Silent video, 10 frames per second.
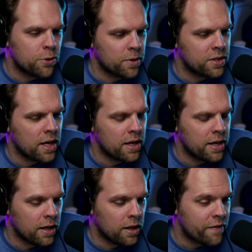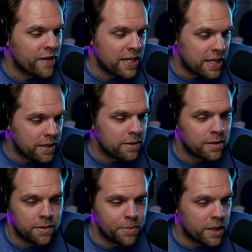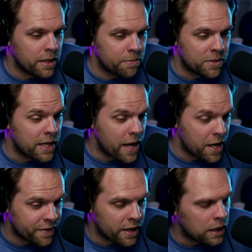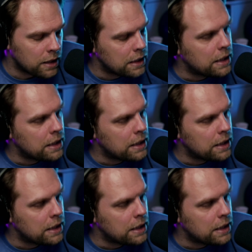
It's where he got a lot of ideas. See Gates of Hell.